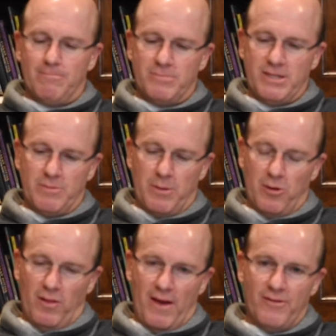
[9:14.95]
September
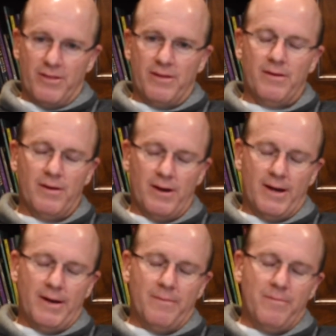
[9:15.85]
11th,
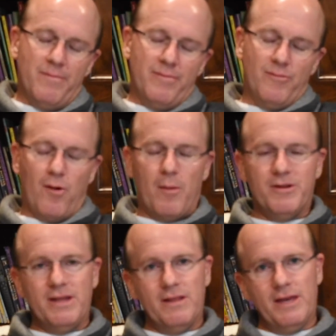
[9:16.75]
Robert D.